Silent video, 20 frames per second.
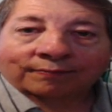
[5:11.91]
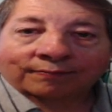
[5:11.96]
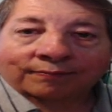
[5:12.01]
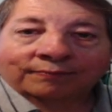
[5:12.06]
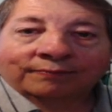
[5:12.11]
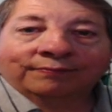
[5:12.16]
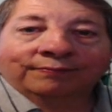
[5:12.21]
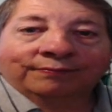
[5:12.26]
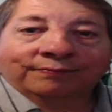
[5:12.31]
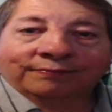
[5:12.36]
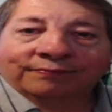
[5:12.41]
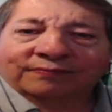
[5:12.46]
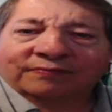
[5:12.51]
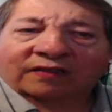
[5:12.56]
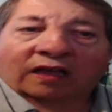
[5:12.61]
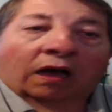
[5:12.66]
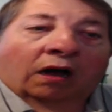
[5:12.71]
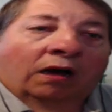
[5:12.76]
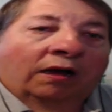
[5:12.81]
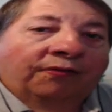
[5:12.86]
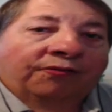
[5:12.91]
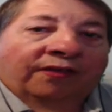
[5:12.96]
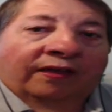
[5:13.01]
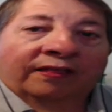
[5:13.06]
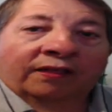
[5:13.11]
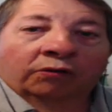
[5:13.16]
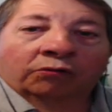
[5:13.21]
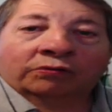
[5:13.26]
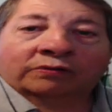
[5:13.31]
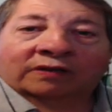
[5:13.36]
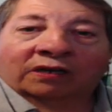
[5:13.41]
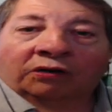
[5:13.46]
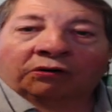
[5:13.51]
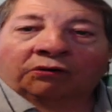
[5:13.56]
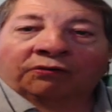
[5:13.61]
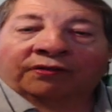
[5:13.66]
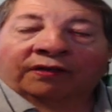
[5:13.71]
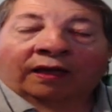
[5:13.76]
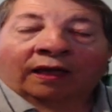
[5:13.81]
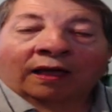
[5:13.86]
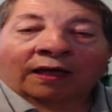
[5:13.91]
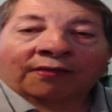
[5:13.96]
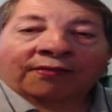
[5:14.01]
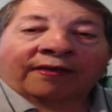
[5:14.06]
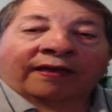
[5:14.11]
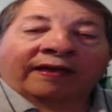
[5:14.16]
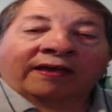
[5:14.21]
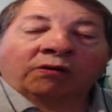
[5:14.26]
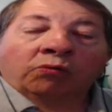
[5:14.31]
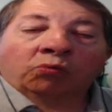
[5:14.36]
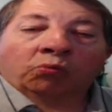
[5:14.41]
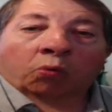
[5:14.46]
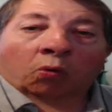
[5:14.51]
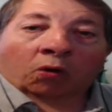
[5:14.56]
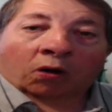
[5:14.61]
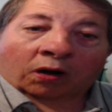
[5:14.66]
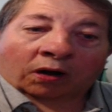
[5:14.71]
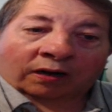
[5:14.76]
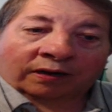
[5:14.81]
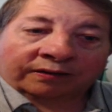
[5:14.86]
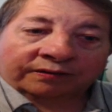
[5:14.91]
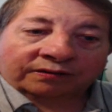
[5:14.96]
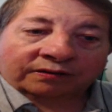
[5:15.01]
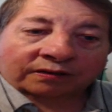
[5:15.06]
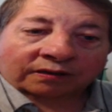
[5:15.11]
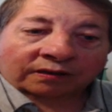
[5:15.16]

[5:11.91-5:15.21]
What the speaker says: They don't care. They want